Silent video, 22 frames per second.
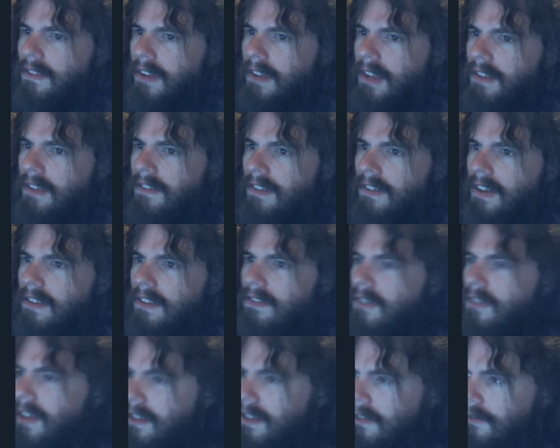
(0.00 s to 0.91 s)
it's
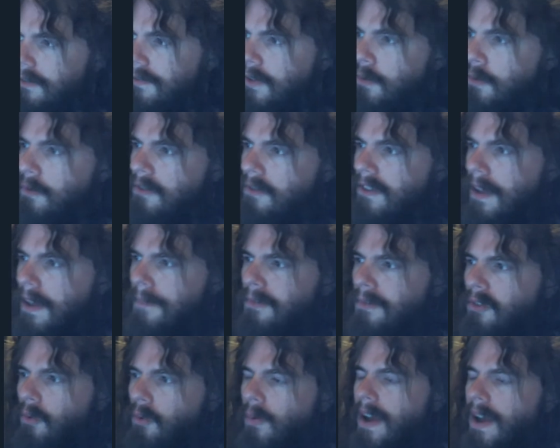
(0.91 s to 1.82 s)
it's it's a few steps
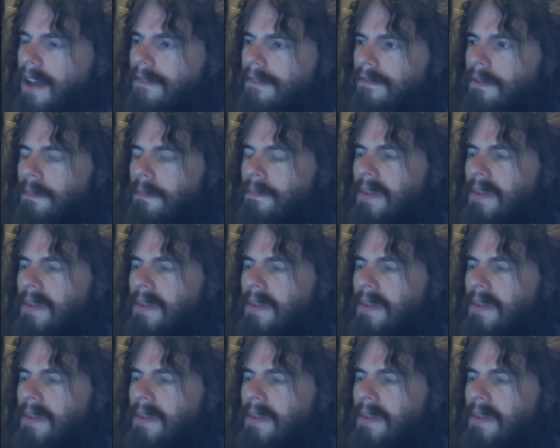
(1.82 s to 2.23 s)
away from